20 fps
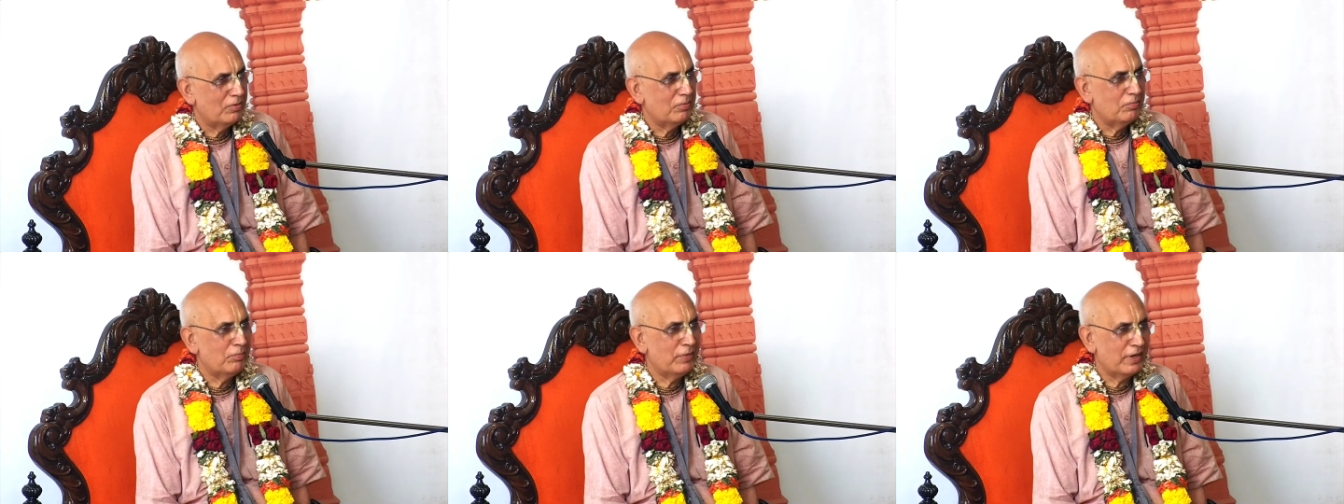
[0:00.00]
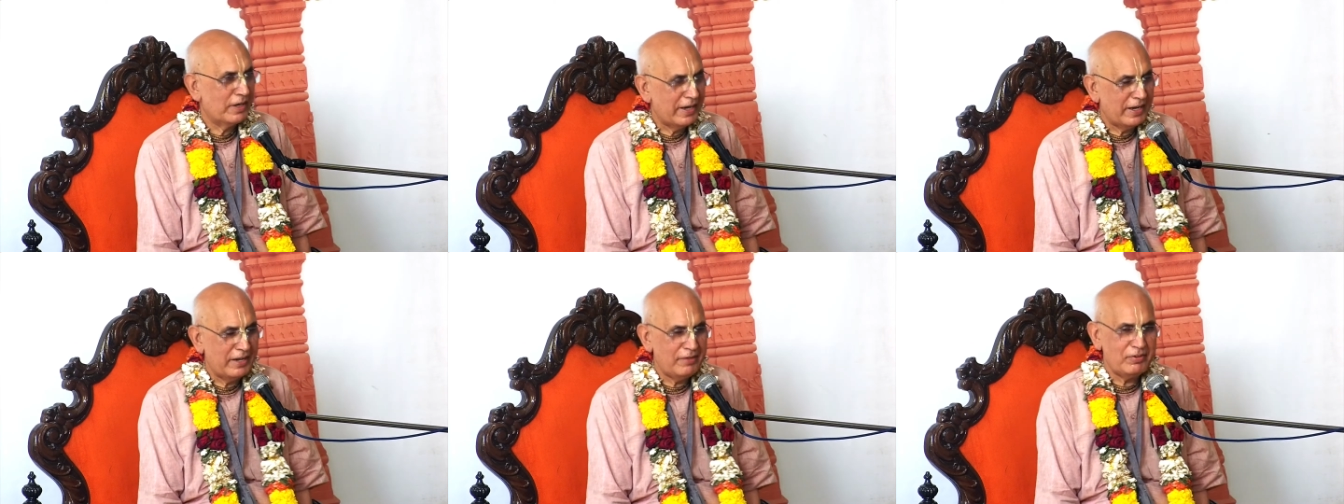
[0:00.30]

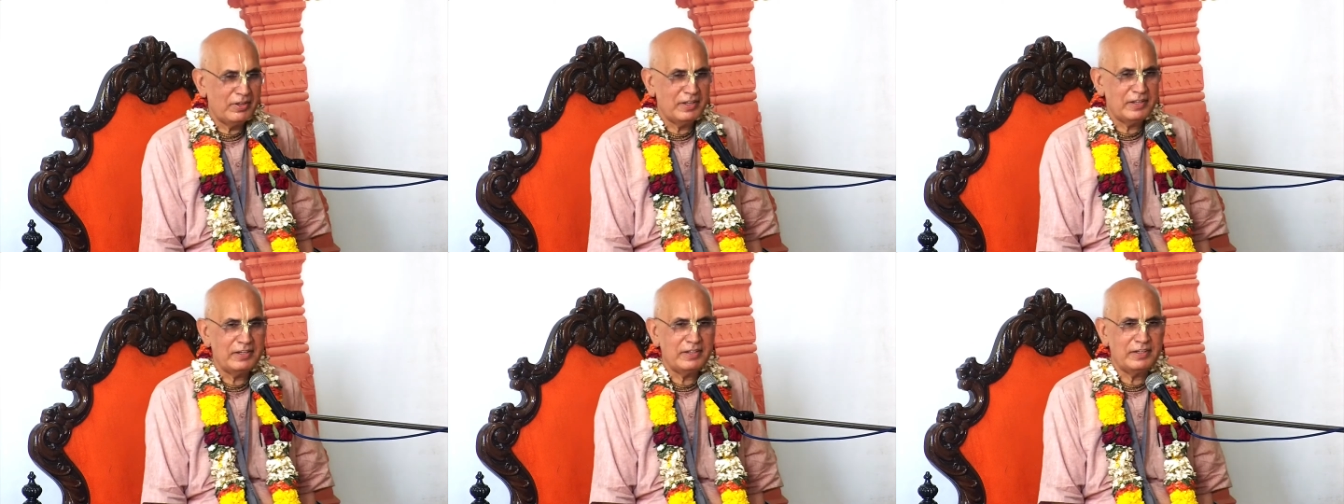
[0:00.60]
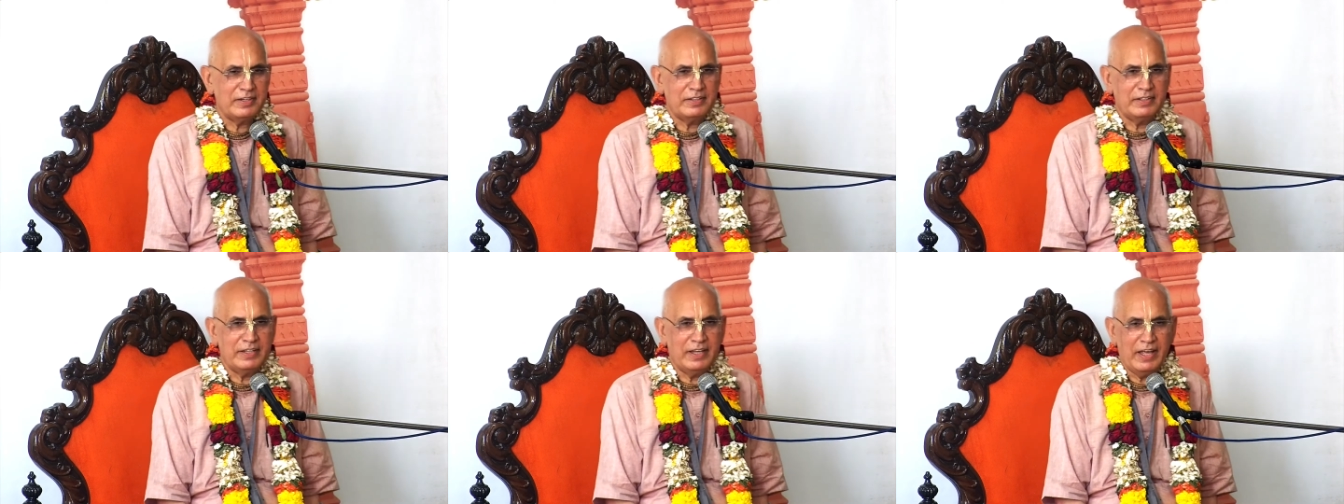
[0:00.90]
But anyway,
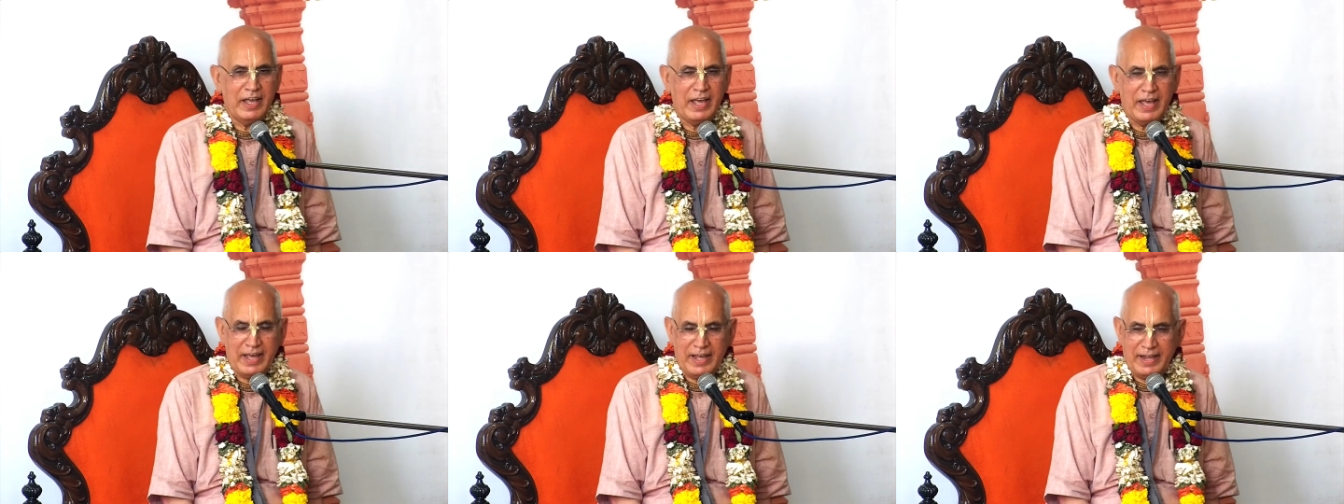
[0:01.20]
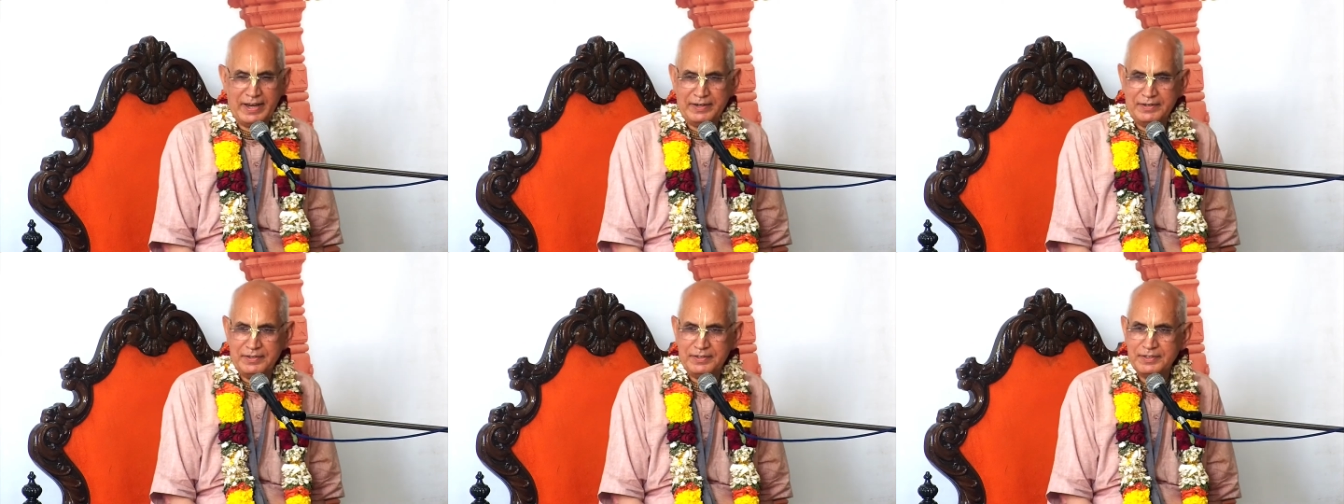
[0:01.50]
they
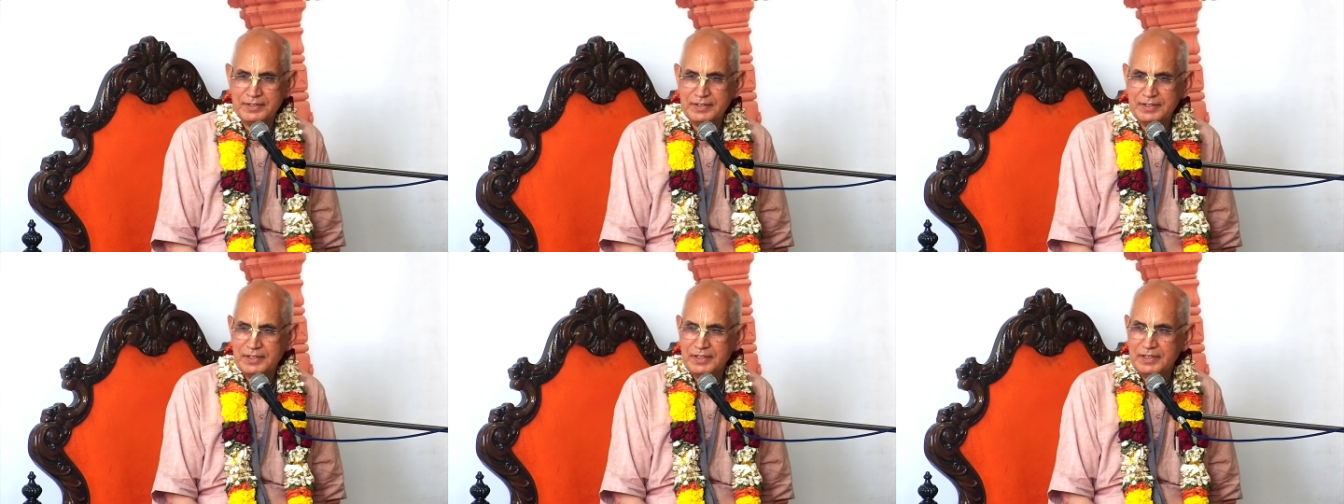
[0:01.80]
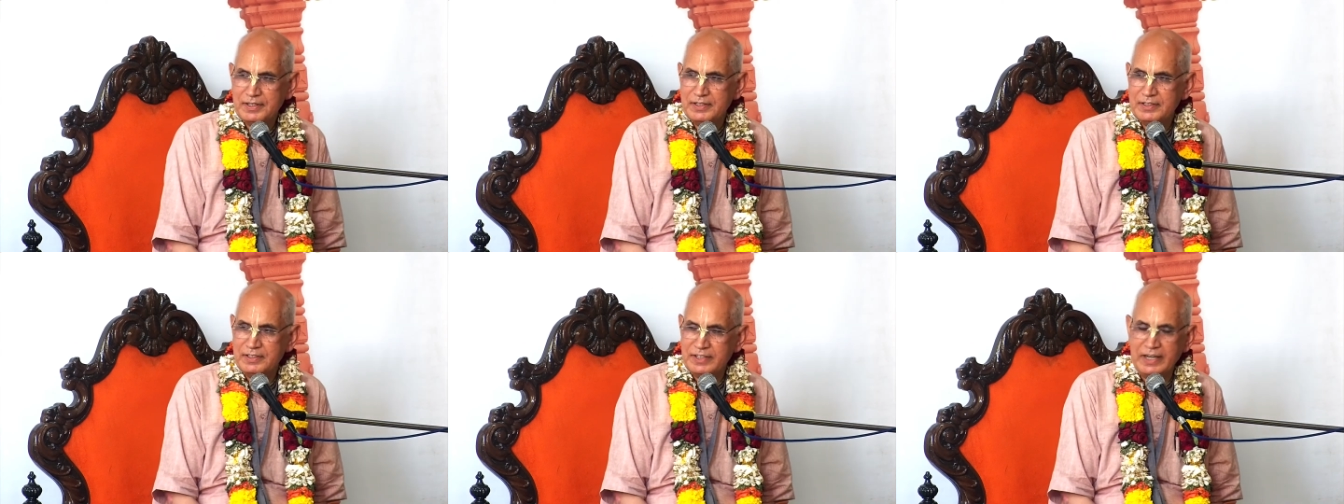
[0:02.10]
had
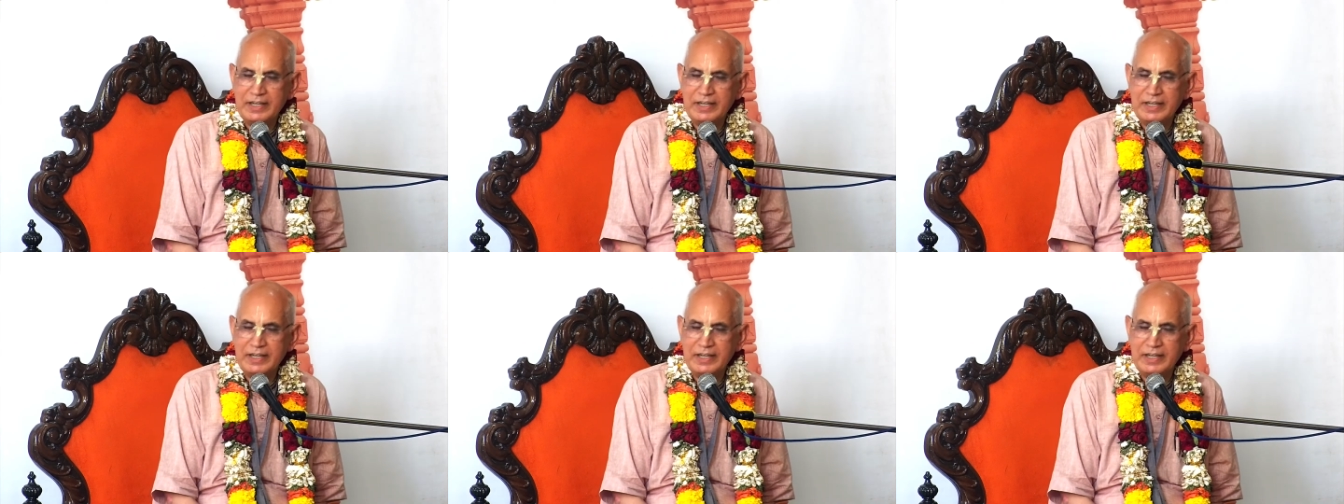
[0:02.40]
the